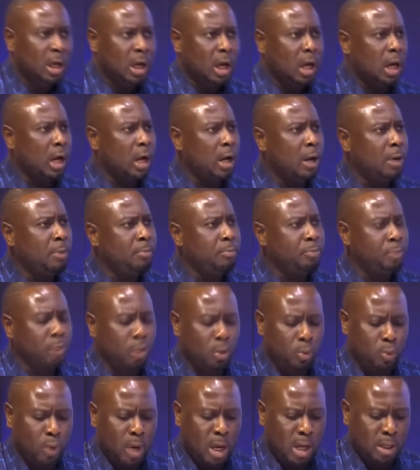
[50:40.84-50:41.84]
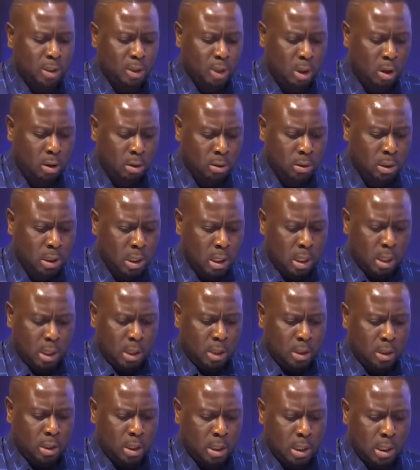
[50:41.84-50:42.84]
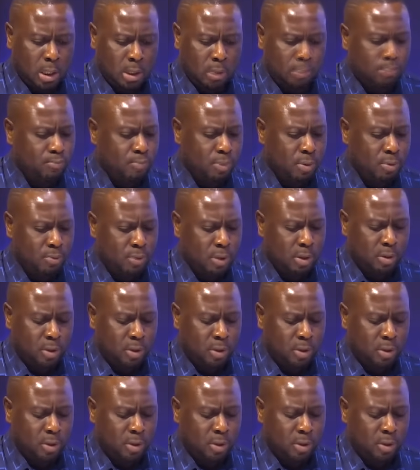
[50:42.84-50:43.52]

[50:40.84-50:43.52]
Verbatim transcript: Um, we are told uh, the, the